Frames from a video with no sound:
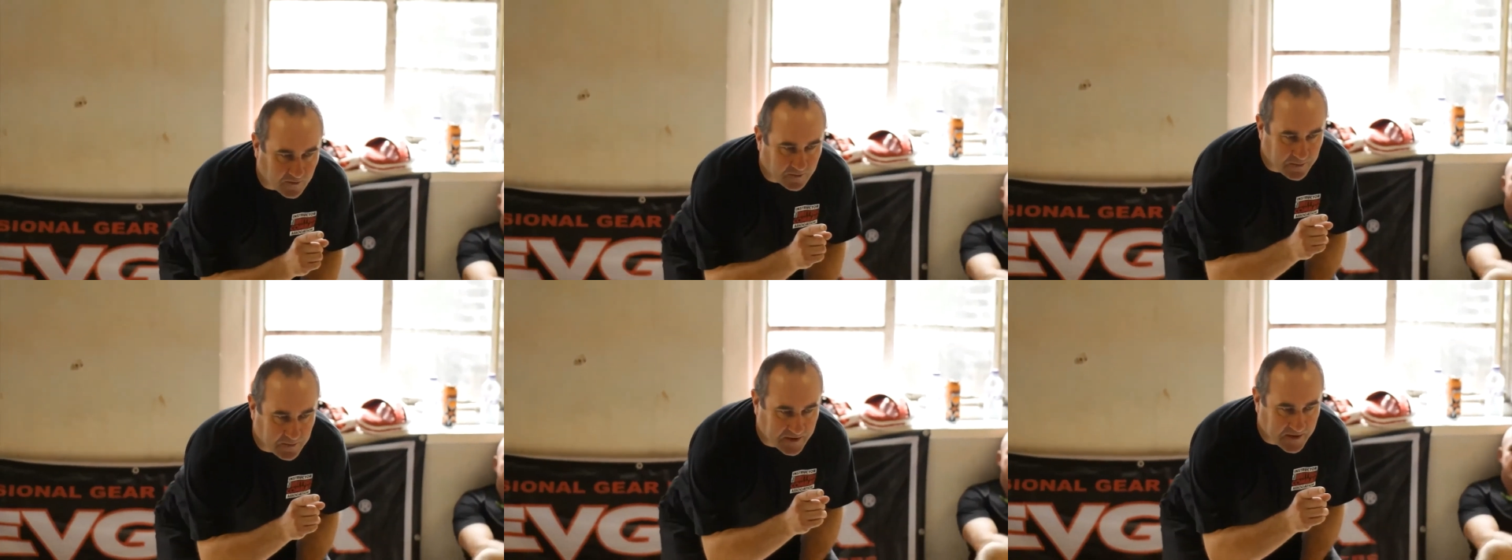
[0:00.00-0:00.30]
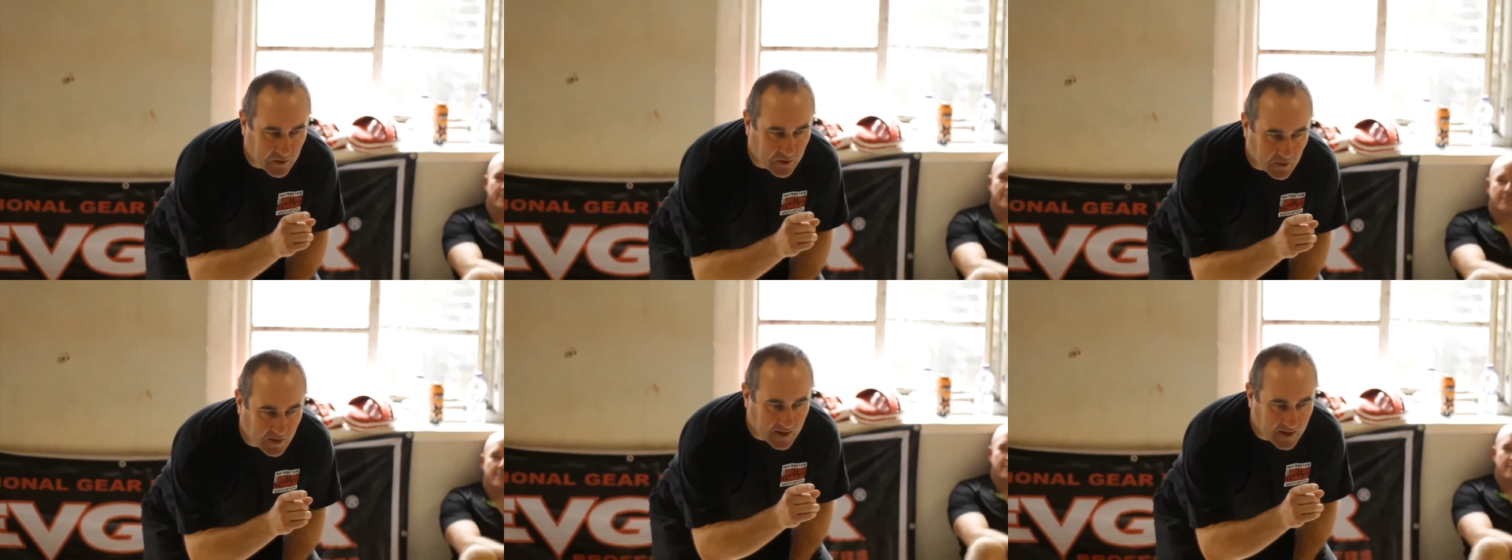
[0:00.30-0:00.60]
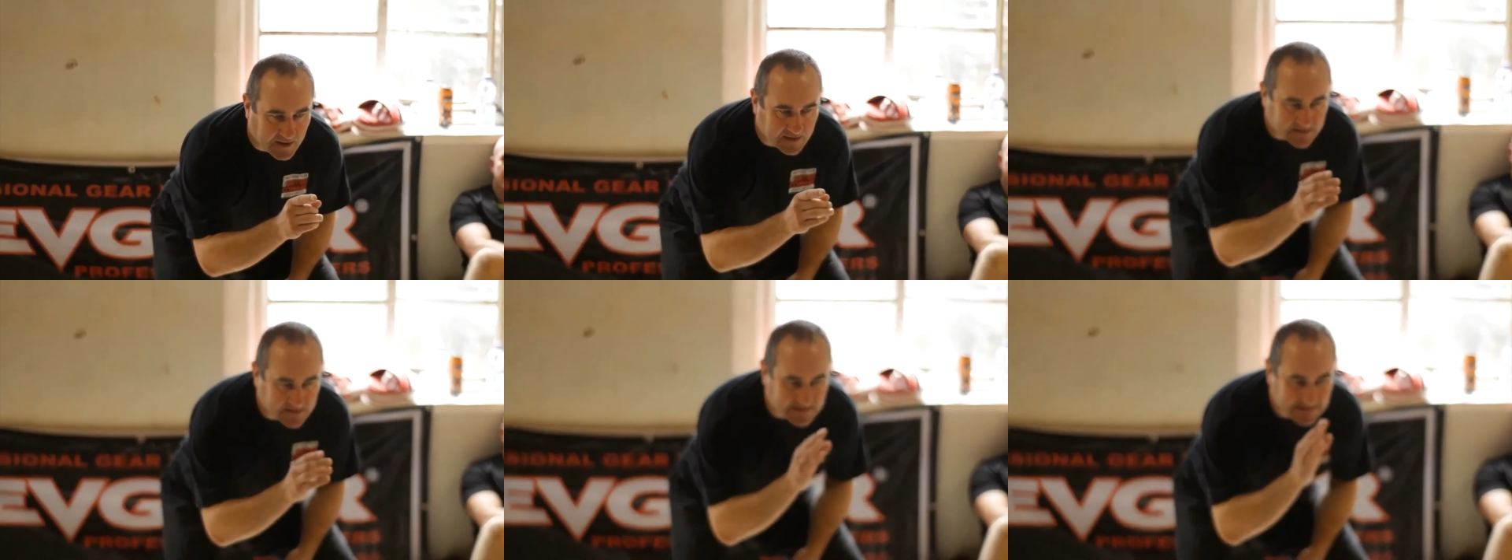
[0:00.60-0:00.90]
be quiet
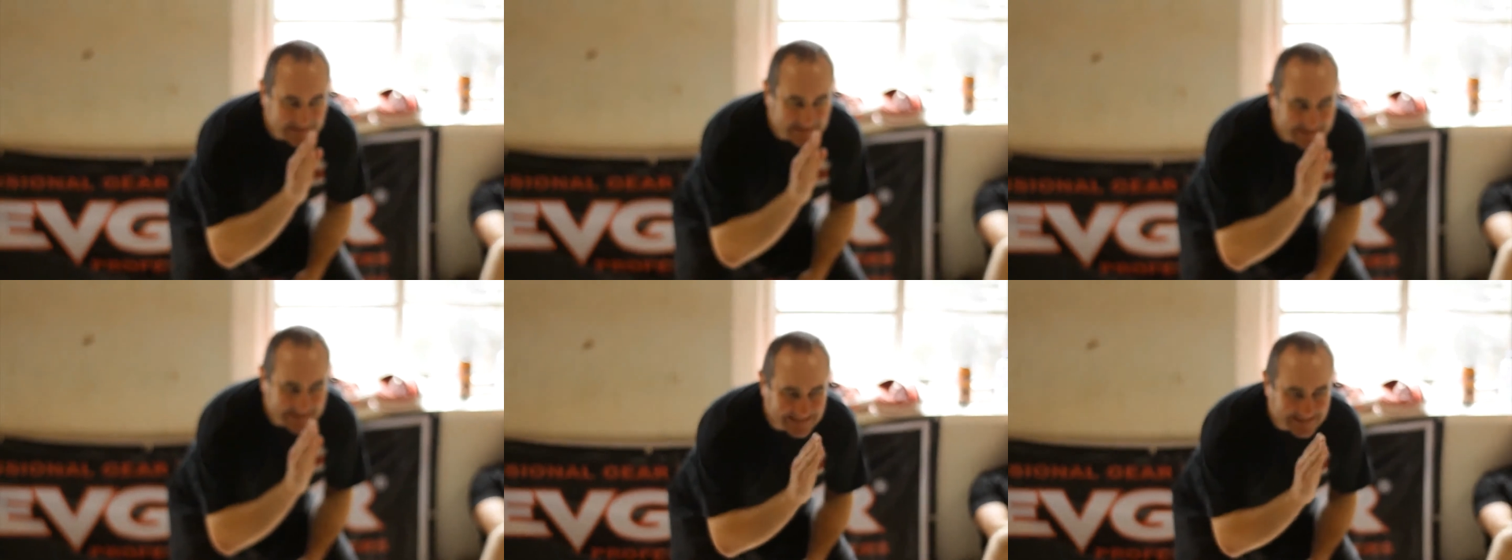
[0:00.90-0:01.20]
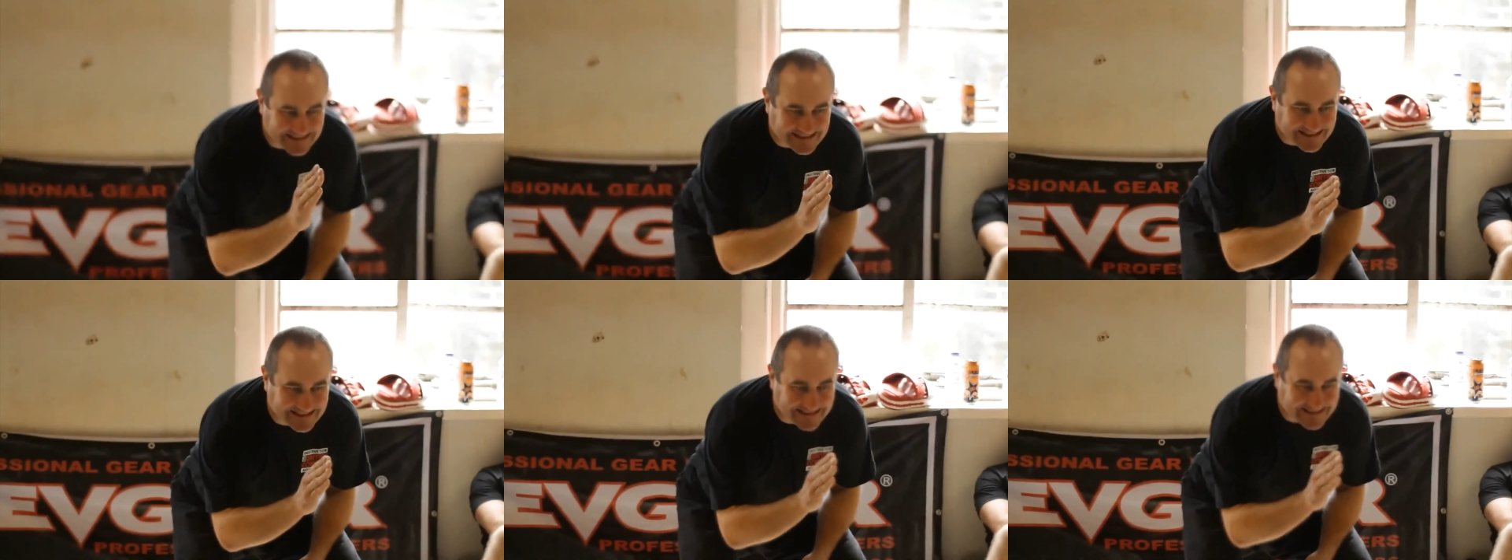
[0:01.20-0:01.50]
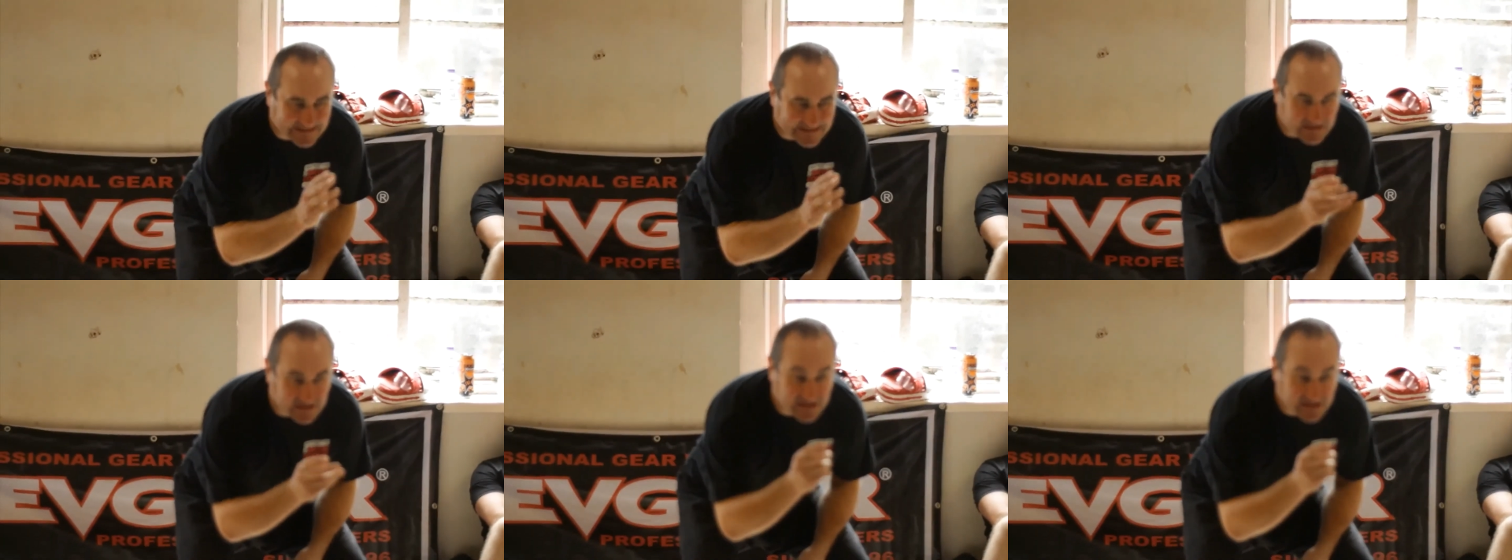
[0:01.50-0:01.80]
in here.
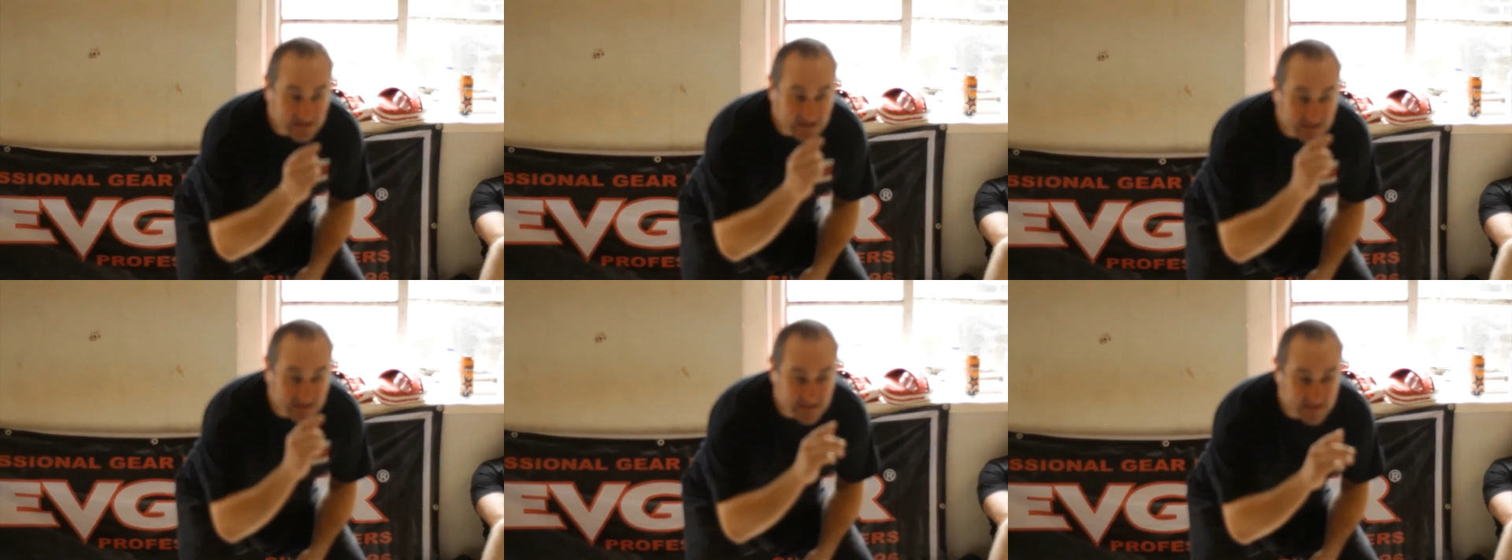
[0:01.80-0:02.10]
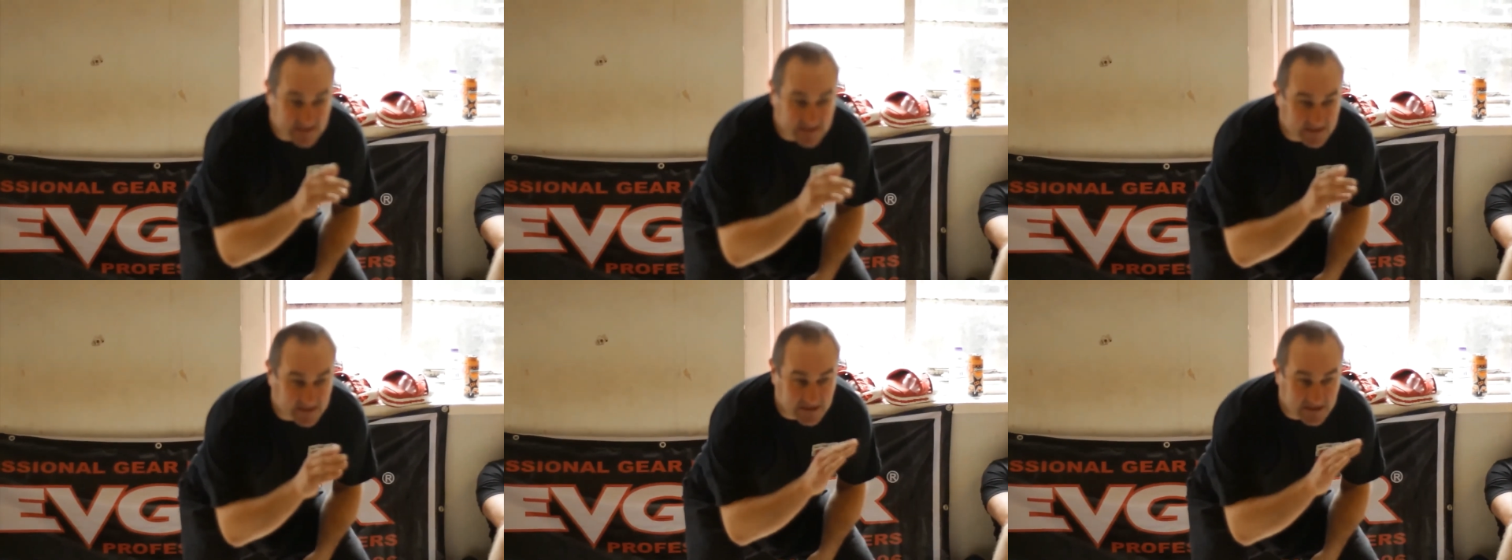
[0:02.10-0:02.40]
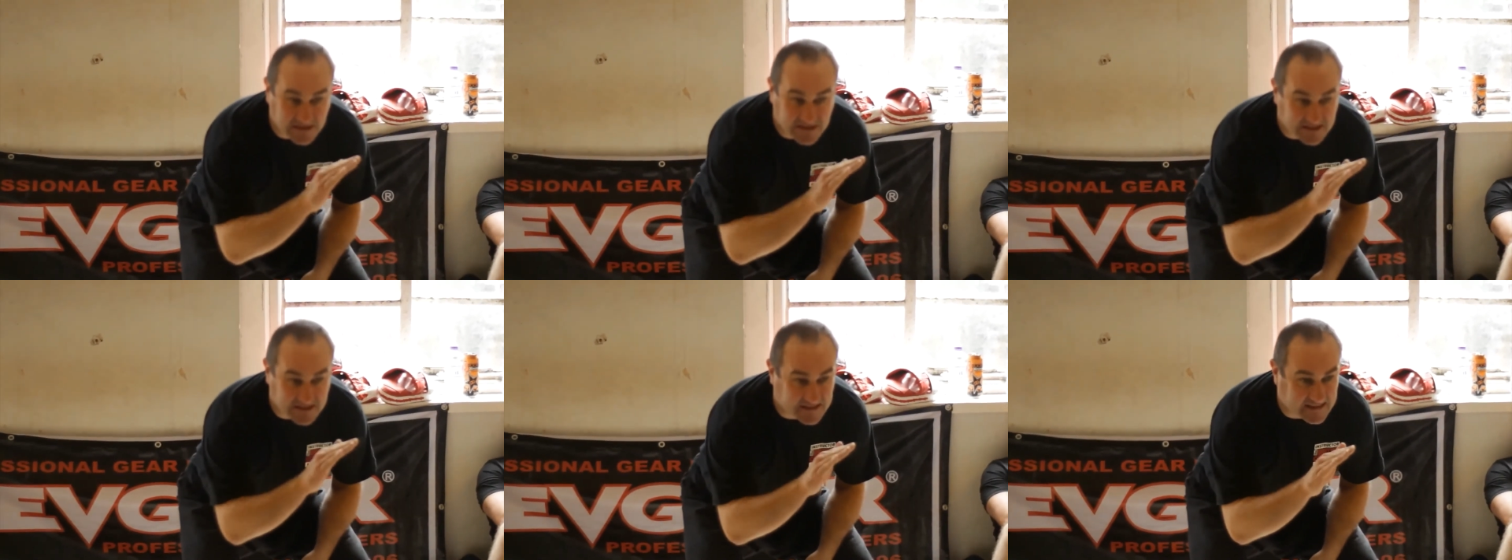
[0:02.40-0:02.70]
Next thing
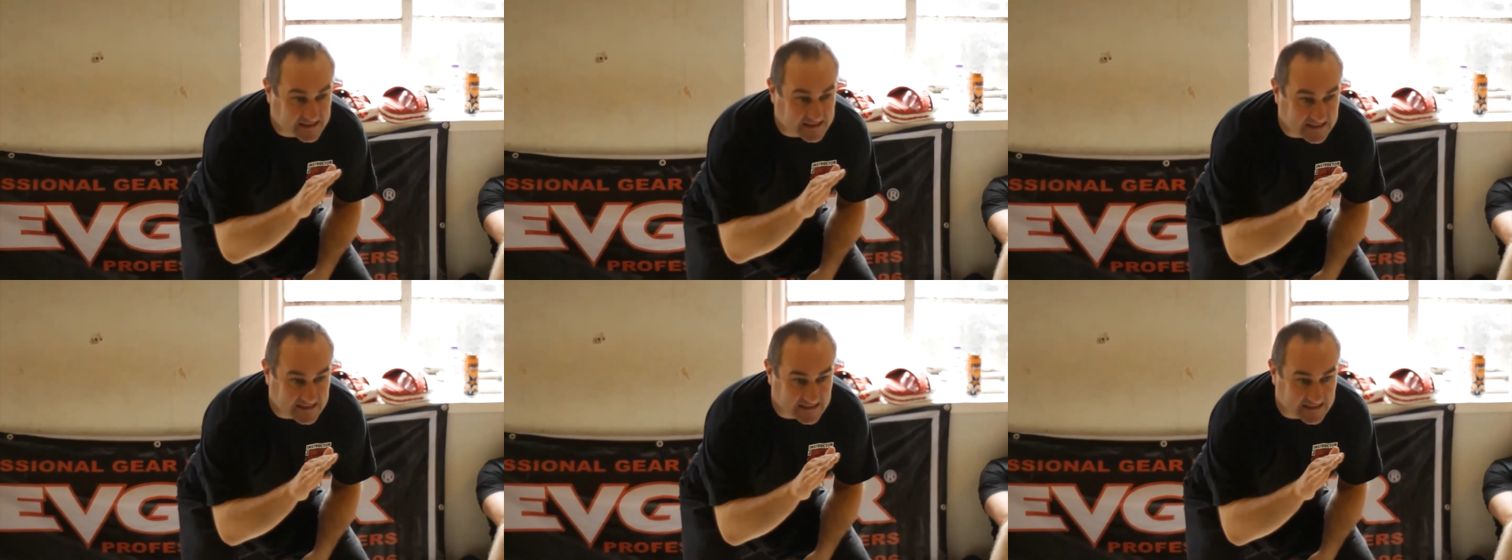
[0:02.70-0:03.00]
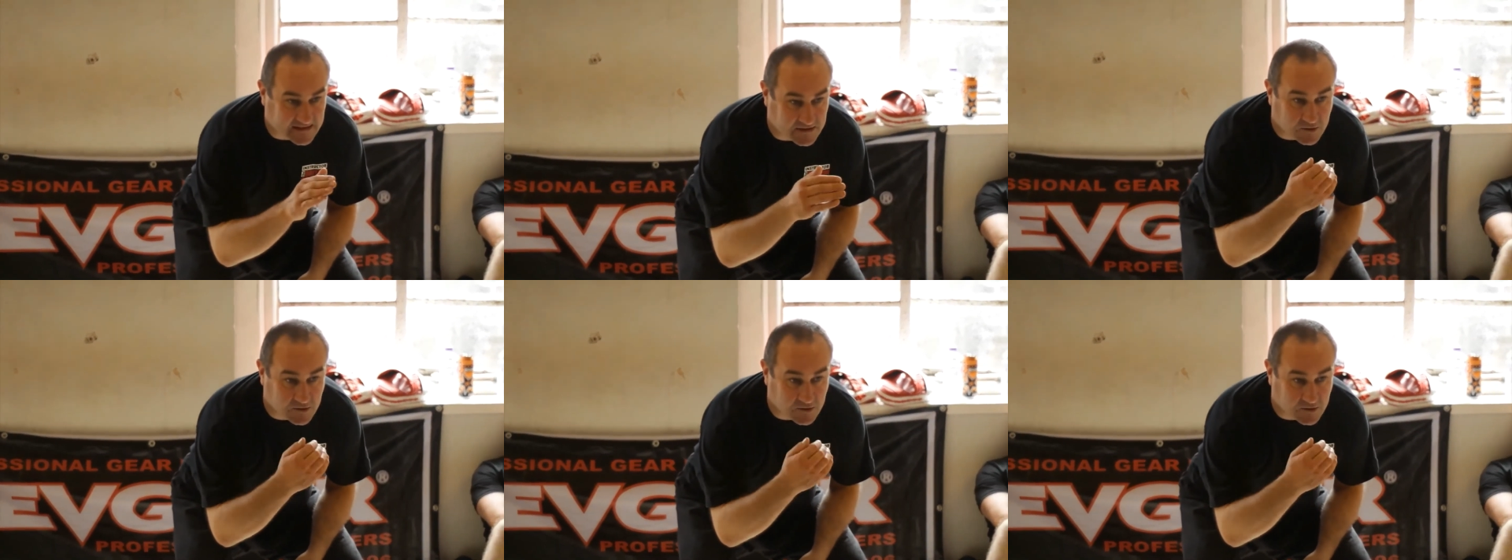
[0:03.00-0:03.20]
you're dead.